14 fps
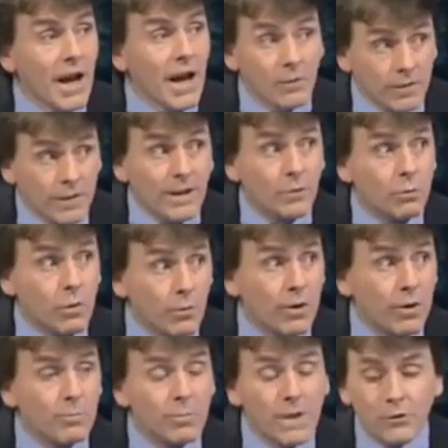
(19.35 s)
And that's where
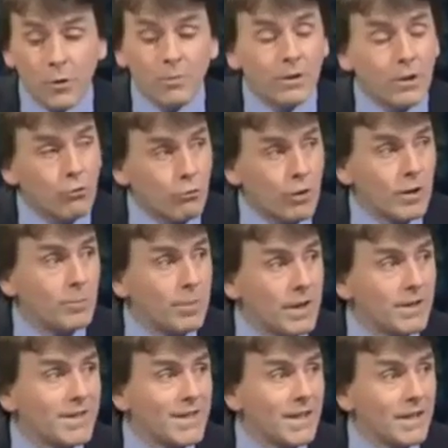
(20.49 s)
we're in big trouble. The
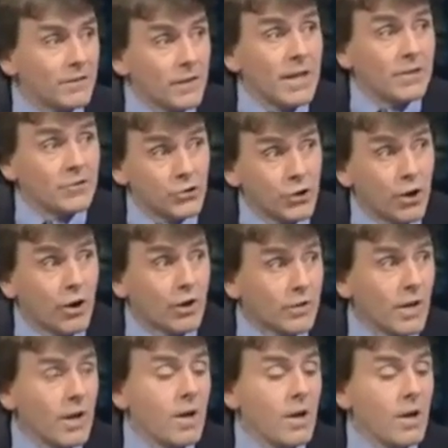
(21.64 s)
credibility is shot.